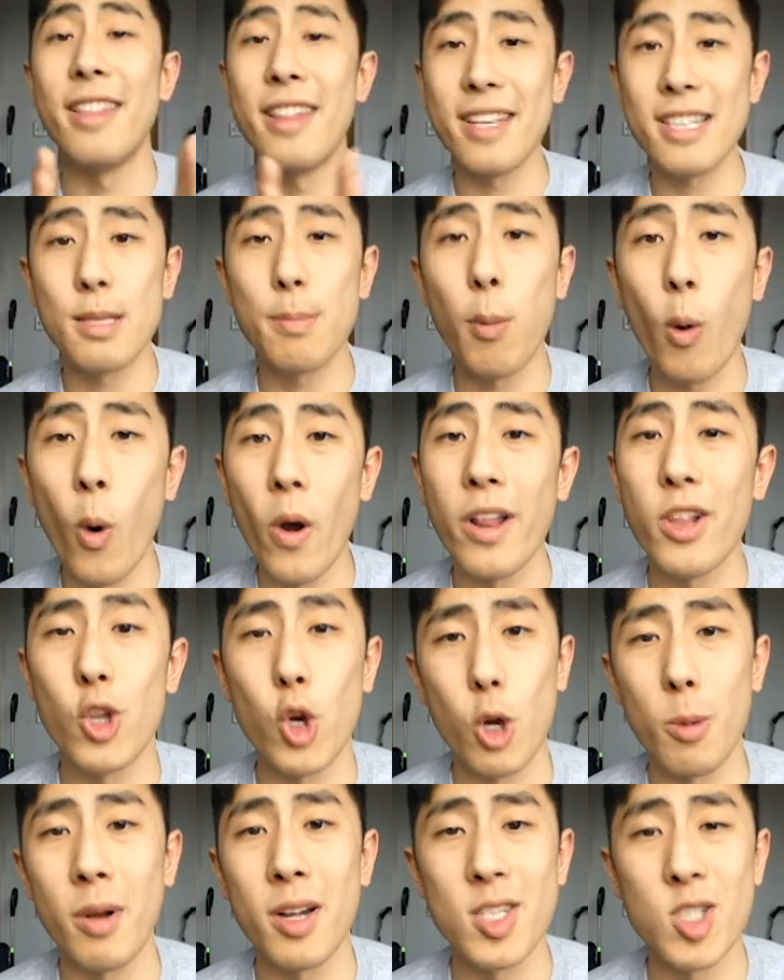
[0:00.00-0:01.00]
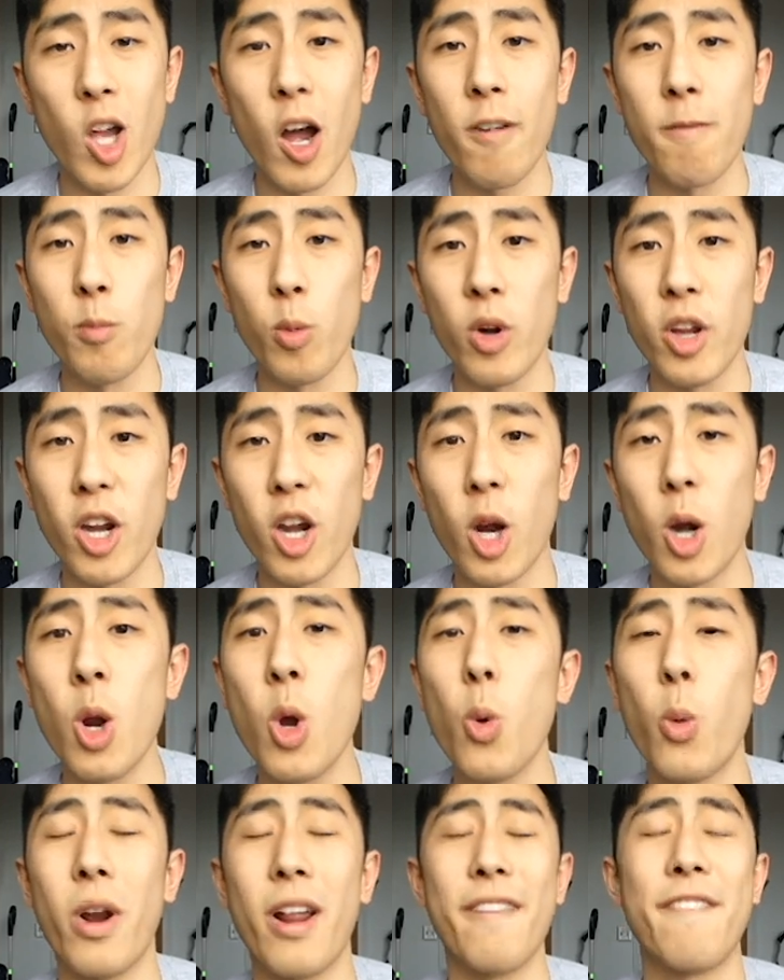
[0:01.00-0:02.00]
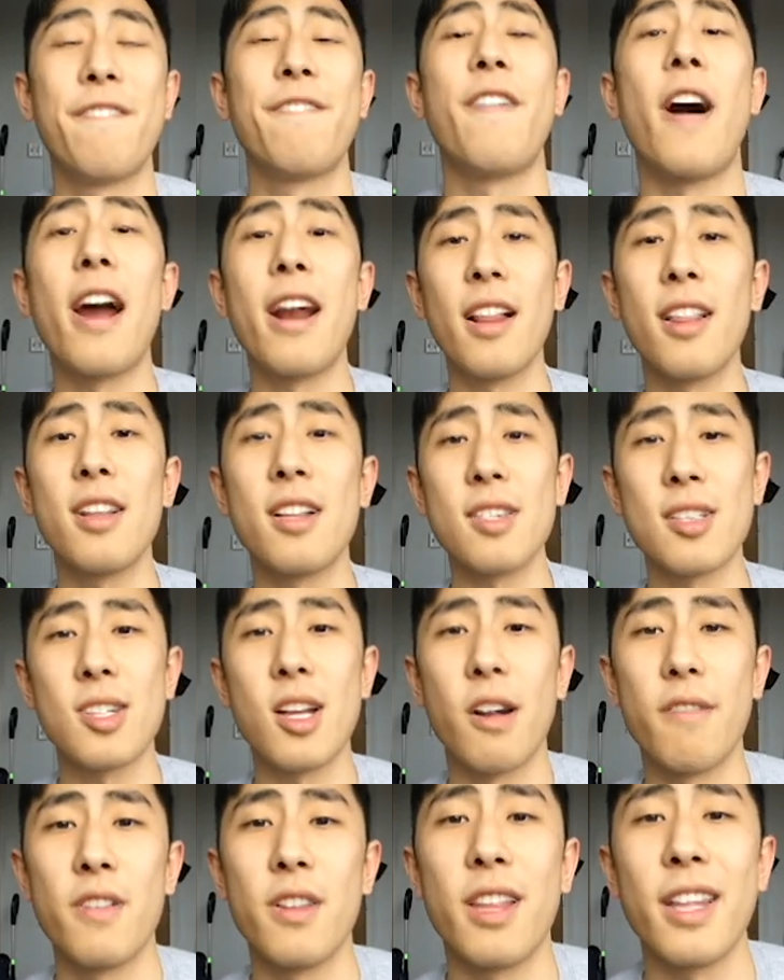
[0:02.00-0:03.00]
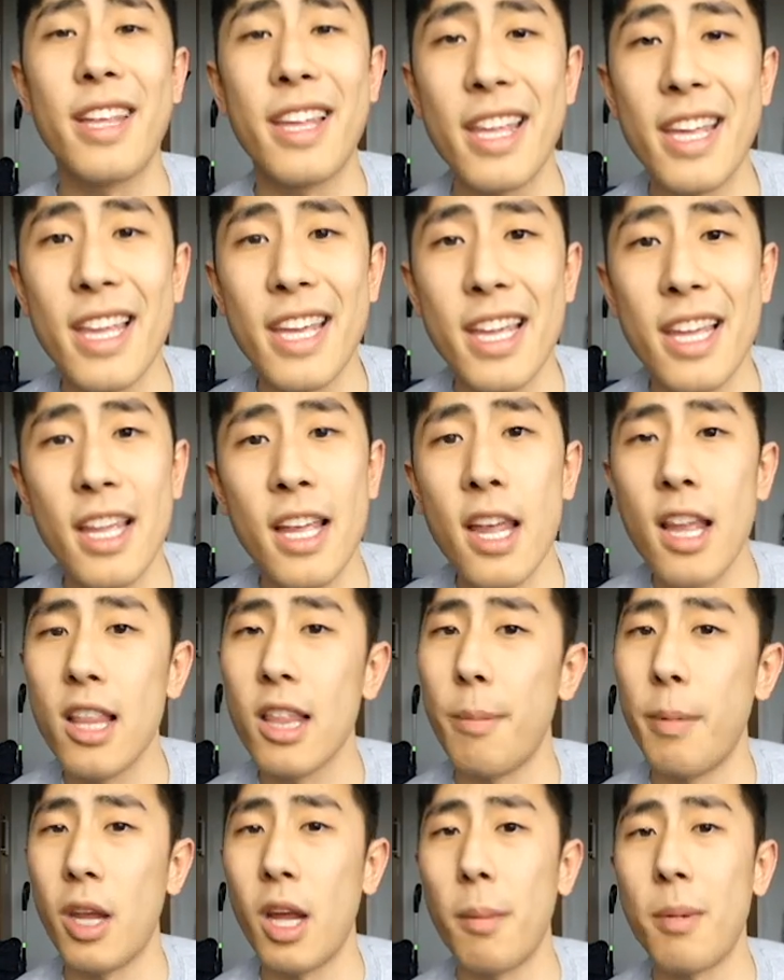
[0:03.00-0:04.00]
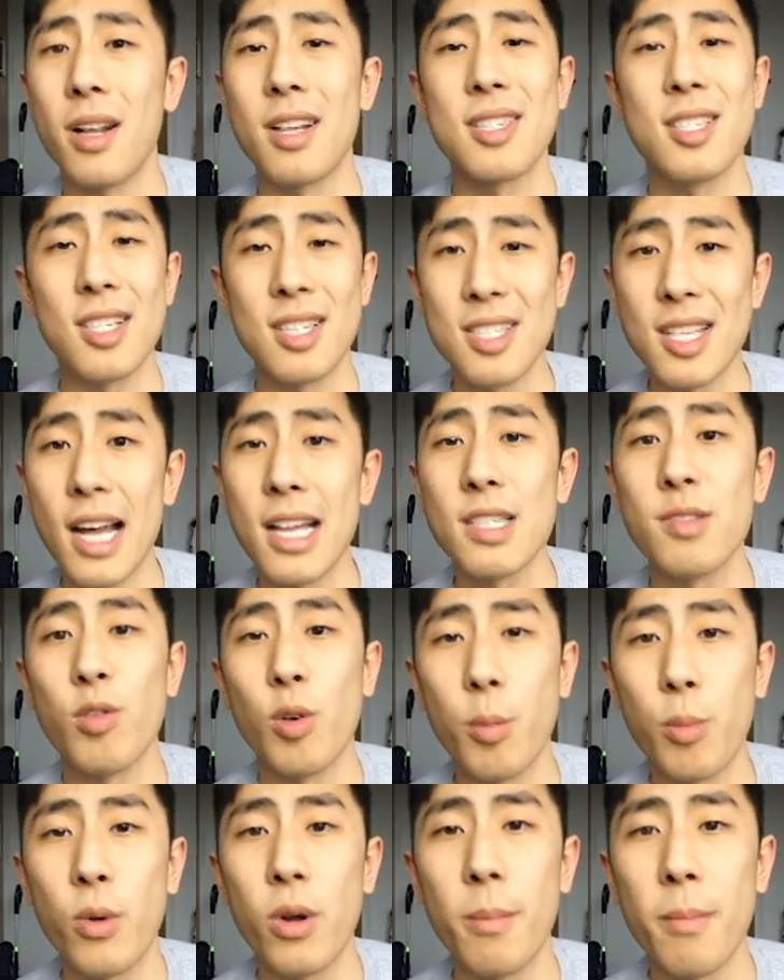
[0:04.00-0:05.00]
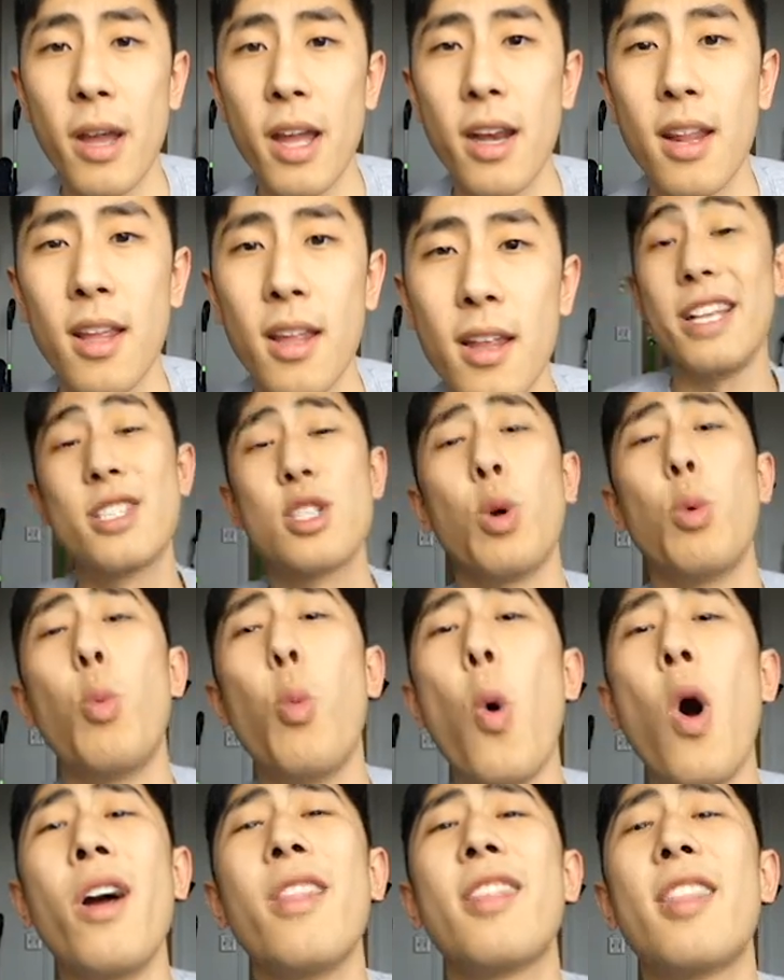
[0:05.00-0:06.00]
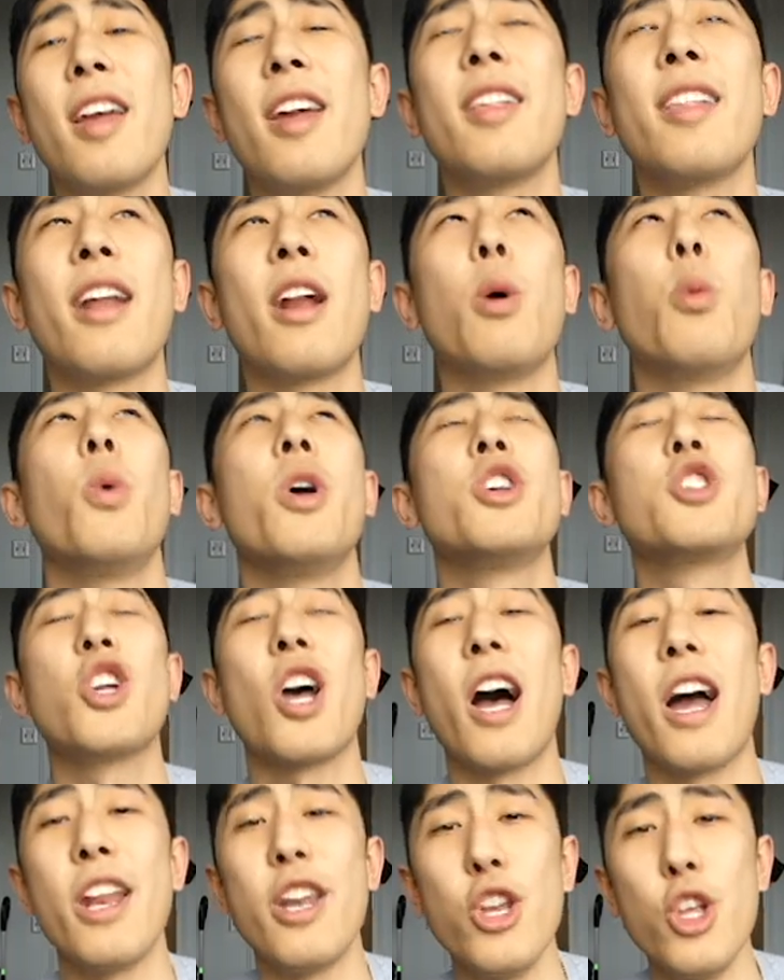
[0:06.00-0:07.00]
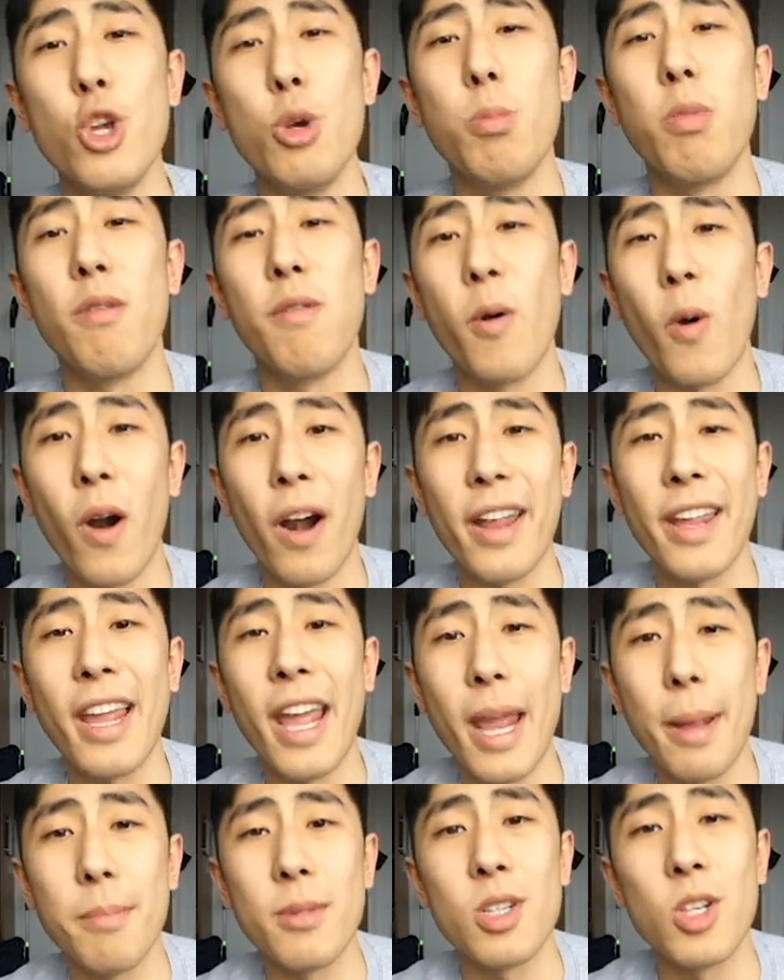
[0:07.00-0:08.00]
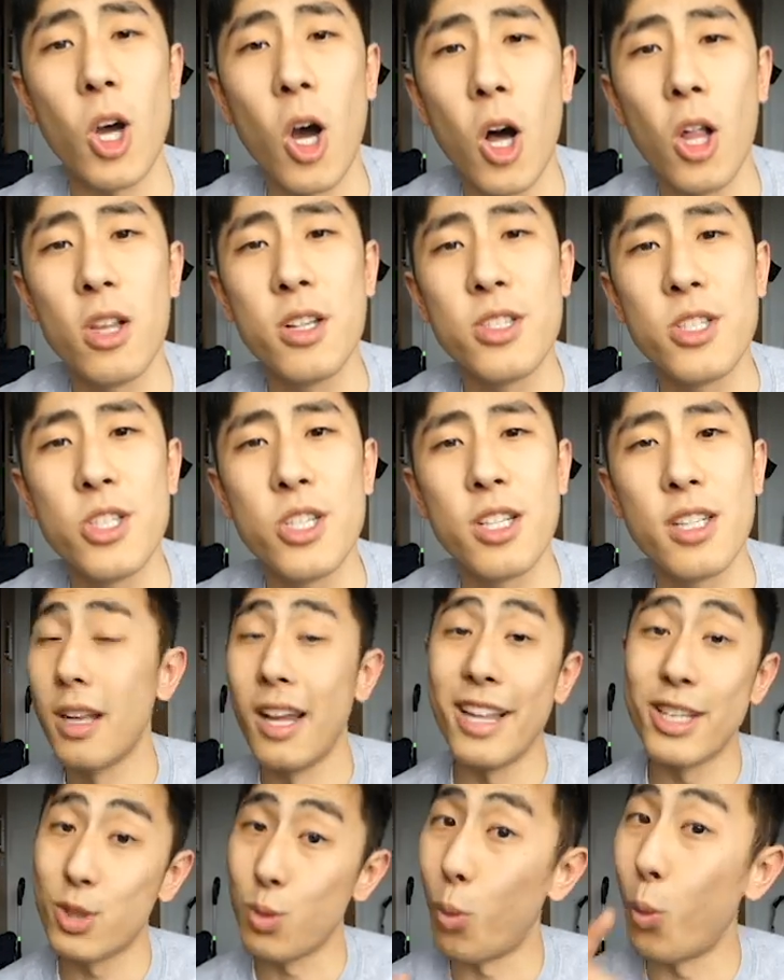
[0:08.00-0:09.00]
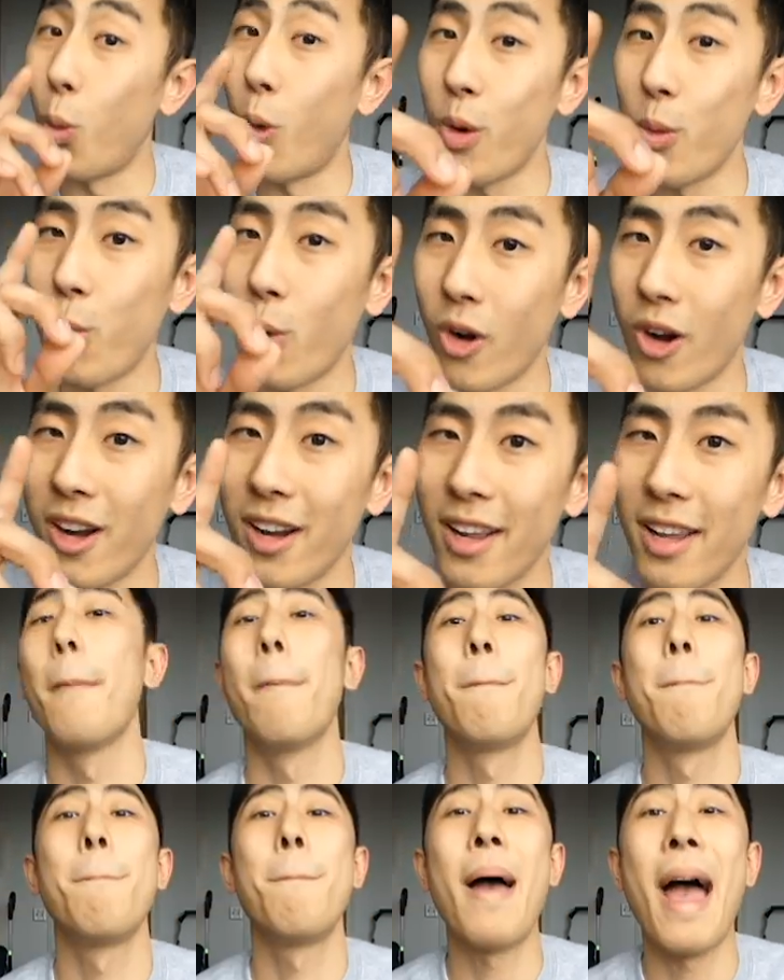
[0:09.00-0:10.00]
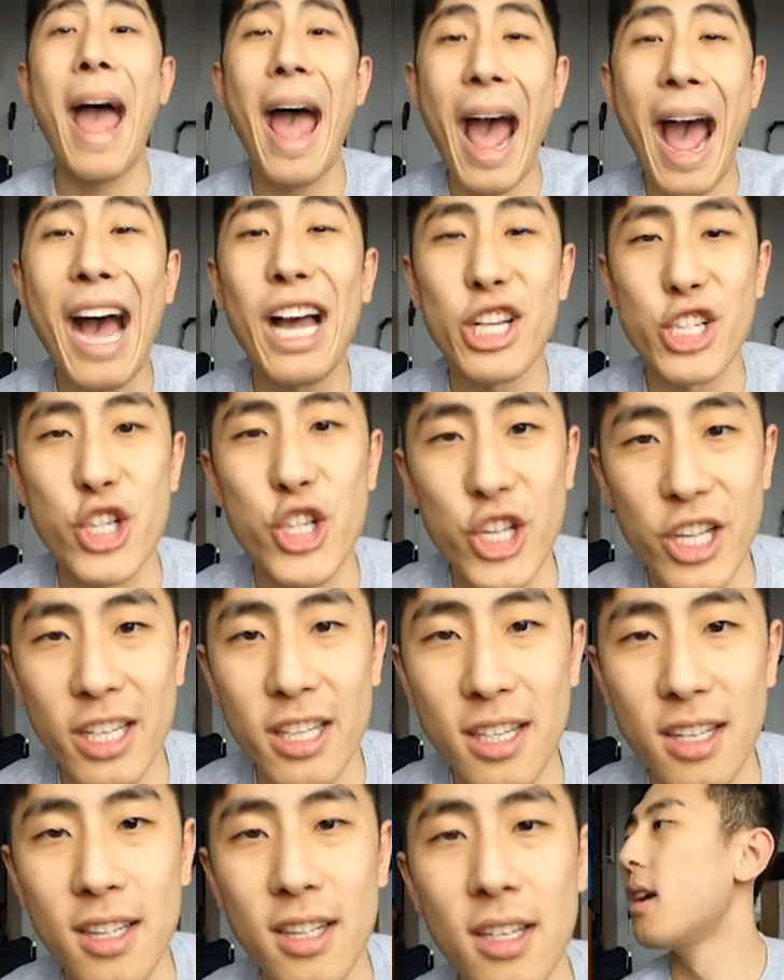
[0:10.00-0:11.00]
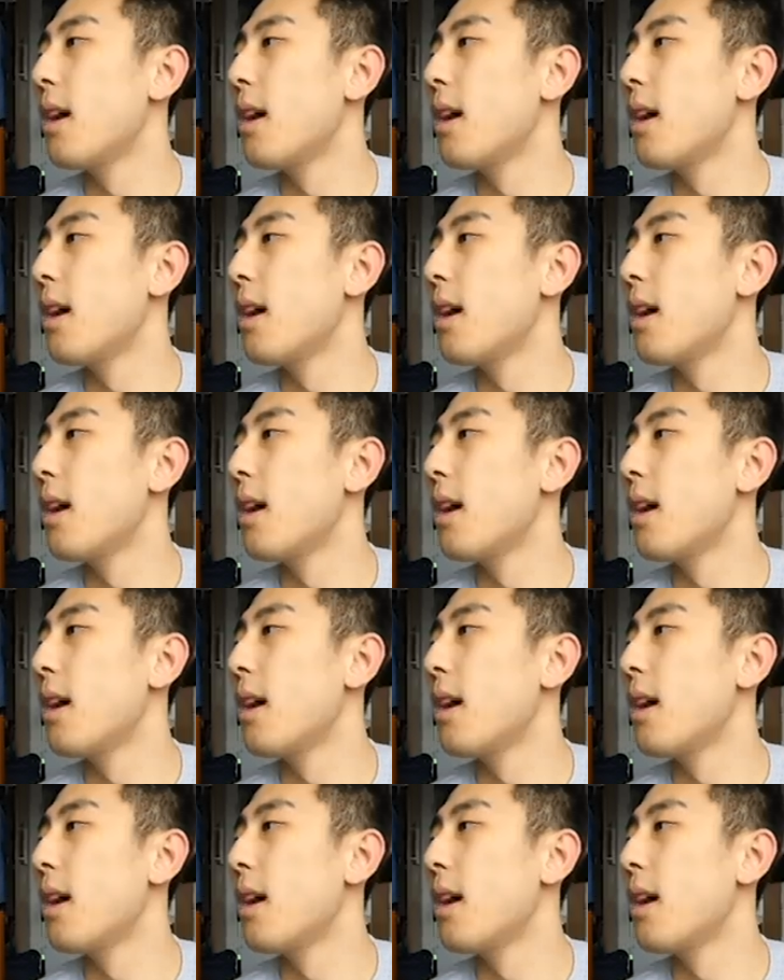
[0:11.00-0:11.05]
this point during my sophomore year when I finally discovered the key to becoming a successful pre-med. It's the one thing that I wish I knew before I came to college. It's one word: passion.